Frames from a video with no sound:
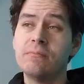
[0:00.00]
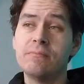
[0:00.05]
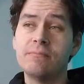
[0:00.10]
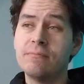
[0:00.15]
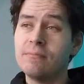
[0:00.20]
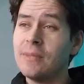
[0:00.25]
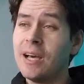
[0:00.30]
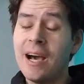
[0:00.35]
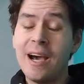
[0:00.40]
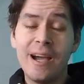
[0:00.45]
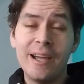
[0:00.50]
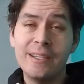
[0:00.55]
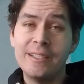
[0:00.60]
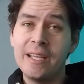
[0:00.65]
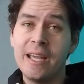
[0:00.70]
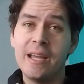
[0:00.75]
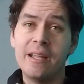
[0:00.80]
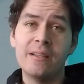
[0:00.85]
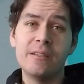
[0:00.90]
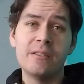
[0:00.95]
high
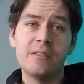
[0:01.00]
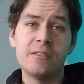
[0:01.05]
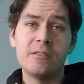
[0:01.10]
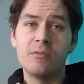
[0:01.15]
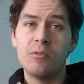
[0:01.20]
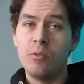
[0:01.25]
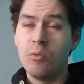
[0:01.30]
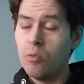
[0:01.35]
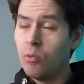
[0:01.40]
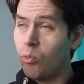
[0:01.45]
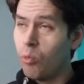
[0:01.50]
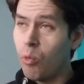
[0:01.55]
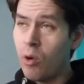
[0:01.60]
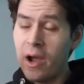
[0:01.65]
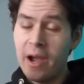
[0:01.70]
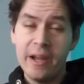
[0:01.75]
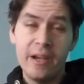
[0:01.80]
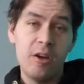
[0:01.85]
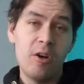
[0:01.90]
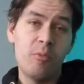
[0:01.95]
tens,
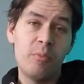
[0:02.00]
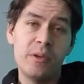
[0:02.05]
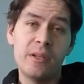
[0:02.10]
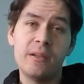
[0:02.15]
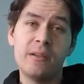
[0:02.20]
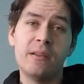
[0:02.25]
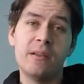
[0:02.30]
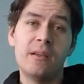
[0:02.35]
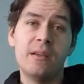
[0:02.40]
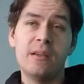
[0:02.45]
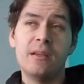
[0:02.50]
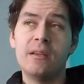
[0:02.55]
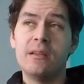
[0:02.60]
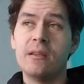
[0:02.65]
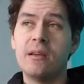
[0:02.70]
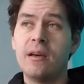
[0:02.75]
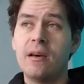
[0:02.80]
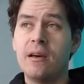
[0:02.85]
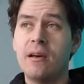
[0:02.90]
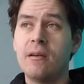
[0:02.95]
wide open,
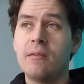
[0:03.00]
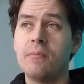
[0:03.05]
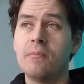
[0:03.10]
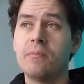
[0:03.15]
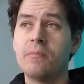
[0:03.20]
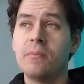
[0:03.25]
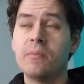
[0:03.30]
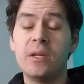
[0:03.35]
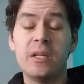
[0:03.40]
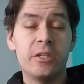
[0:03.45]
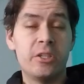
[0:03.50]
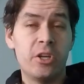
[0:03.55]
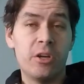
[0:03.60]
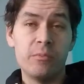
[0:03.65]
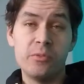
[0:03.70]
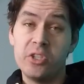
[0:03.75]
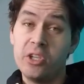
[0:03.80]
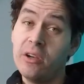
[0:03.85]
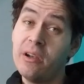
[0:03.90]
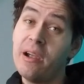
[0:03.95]
in terms
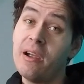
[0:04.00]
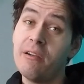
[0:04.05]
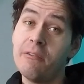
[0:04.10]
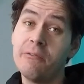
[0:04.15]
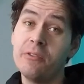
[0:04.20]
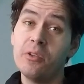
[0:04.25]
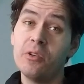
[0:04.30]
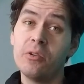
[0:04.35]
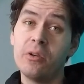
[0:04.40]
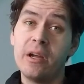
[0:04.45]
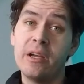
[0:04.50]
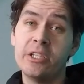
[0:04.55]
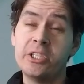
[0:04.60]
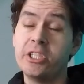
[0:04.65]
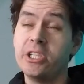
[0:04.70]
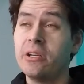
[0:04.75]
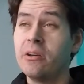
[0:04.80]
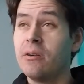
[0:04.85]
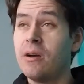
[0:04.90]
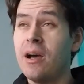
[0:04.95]
of your air fuel
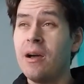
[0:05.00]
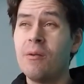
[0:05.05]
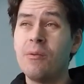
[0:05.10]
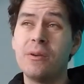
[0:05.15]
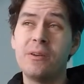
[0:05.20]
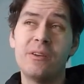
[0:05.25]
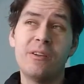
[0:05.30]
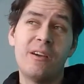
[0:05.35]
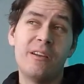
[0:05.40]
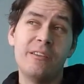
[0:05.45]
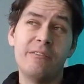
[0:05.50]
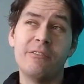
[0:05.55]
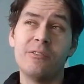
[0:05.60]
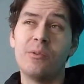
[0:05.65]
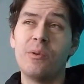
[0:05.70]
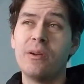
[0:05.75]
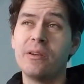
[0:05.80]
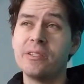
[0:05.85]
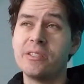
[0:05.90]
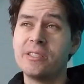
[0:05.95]
ratio. I wouldn't
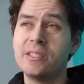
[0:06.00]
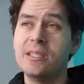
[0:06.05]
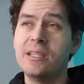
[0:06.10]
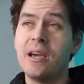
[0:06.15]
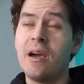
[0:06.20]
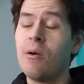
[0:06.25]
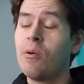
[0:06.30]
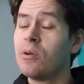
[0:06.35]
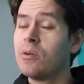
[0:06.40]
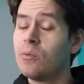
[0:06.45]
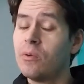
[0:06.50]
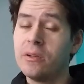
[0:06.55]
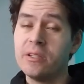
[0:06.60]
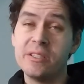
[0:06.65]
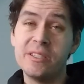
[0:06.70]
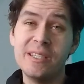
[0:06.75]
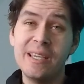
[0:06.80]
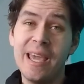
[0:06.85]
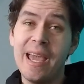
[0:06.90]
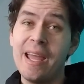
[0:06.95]
want to
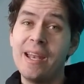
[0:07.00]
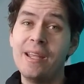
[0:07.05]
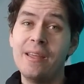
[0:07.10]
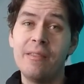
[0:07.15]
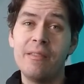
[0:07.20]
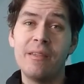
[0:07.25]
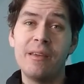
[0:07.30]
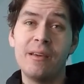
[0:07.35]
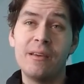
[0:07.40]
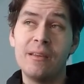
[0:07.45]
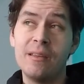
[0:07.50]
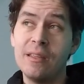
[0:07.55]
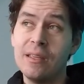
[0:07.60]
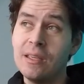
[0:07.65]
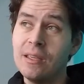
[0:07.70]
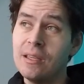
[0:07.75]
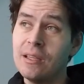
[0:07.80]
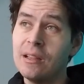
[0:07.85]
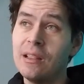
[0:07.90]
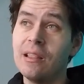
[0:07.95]
see anything
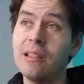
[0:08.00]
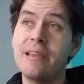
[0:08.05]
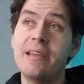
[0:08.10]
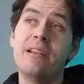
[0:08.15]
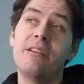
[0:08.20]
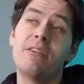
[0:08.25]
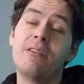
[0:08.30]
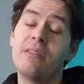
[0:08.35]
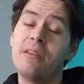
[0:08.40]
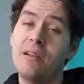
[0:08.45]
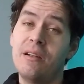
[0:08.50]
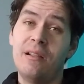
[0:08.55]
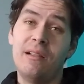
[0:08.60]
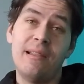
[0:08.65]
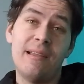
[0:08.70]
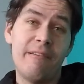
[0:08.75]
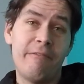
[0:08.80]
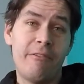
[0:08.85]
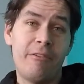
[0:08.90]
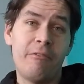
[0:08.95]
leaner than
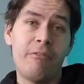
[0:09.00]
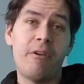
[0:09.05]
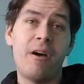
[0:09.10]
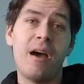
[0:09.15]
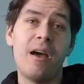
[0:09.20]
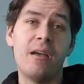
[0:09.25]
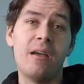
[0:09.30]
11.5.